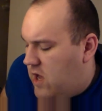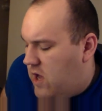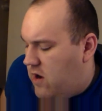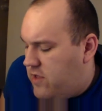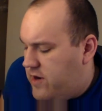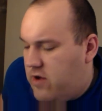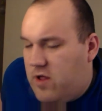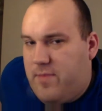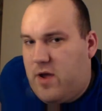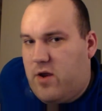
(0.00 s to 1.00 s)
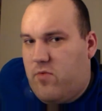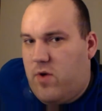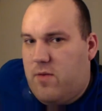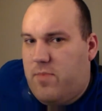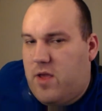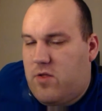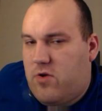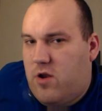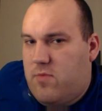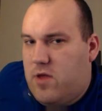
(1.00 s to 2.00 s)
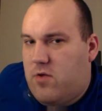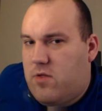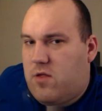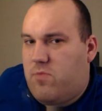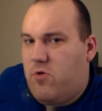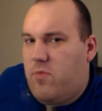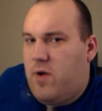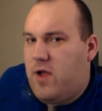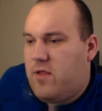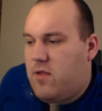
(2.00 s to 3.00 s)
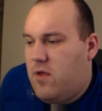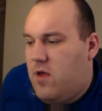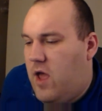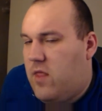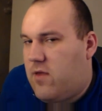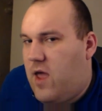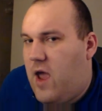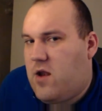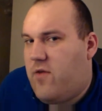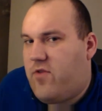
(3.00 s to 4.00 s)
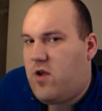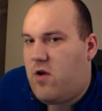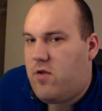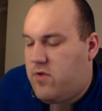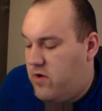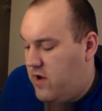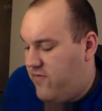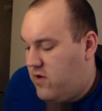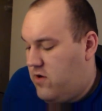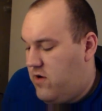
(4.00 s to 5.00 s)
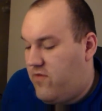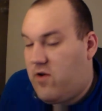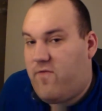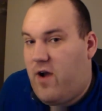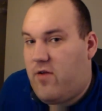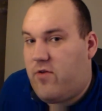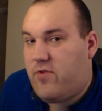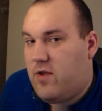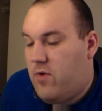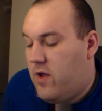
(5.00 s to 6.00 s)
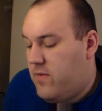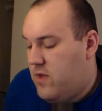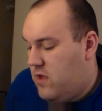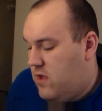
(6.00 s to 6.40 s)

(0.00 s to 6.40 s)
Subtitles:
All in all, I'm not going to run them because you're going to be using the Spore Mines and the cannon every turn, so you're never going to fire those anyway.